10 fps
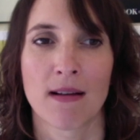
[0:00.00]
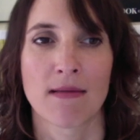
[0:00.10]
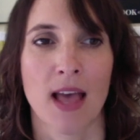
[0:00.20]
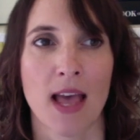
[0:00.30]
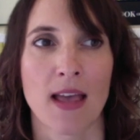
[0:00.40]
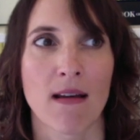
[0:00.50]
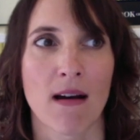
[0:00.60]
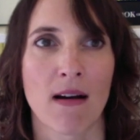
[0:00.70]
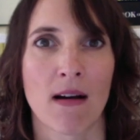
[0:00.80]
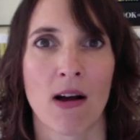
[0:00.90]
they
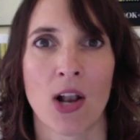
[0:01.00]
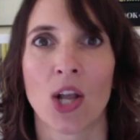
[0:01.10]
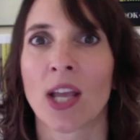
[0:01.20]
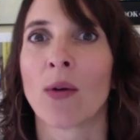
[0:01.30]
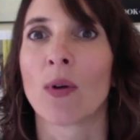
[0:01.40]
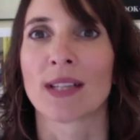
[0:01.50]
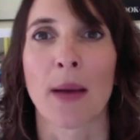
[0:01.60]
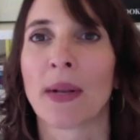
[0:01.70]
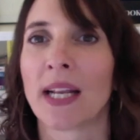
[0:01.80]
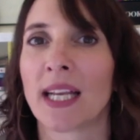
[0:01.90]
are looking at what's
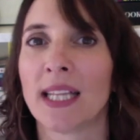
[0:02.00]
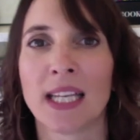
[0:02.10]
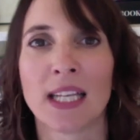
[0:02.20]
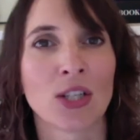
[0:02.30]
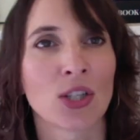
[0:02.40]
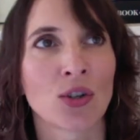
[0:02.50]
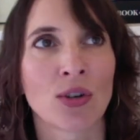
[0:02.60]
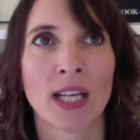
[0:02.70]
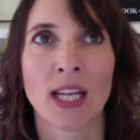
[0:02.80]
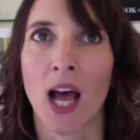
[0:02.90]
happening in the
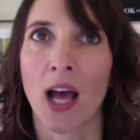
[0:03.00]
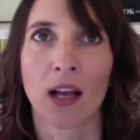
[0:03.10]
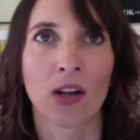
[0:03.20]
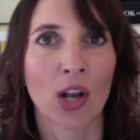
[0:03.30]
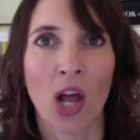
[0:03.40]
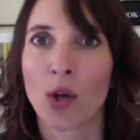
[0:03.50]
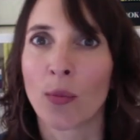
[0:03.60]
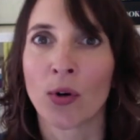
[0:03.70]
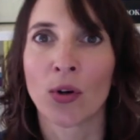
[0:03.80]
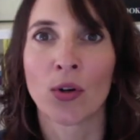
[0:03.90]
industry at a
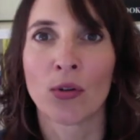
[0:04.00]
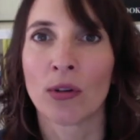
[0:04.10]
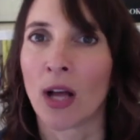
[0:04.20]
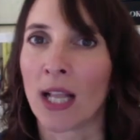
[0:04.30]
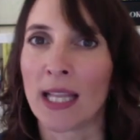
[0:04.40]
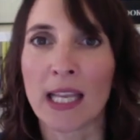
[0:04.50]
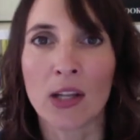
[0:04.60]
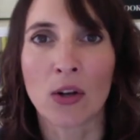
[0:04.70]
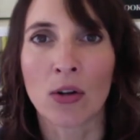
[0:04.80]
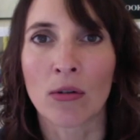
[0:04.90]
global, a
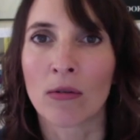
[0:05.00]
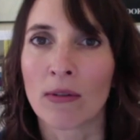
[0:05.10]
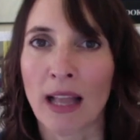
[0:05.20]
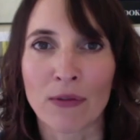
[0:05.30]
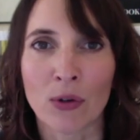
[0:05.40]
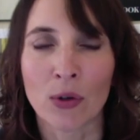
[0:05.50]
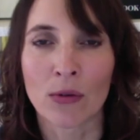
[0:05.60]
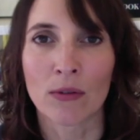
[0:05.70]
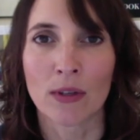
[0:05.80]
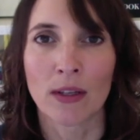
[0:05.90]
legal
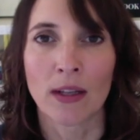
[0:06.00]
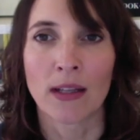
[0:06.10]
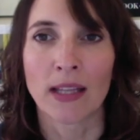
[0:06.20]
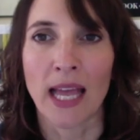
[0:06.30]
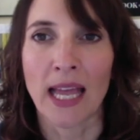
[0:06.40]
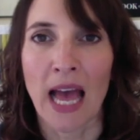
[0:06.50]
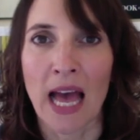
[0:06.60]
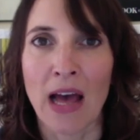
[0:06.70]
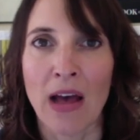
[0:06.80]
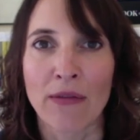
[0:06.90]
level. They
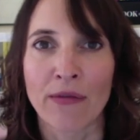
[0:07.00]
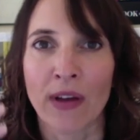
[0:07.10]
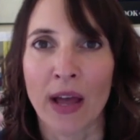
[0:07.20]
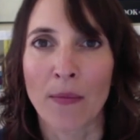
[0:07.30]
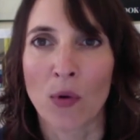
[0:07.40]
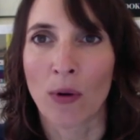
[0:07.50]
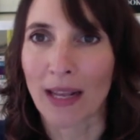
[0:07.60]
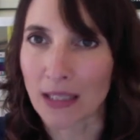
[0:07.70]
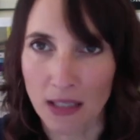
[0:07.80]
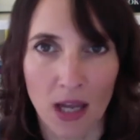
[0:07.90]
have a more
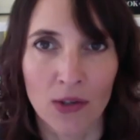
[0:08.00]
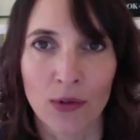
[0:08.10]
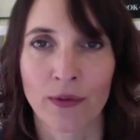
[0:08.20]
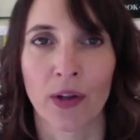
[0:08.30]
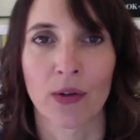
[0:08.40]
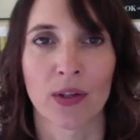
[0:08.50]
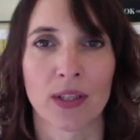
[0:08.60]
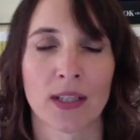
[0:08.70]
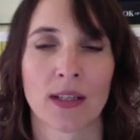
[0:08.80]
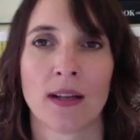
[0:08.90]
external focus.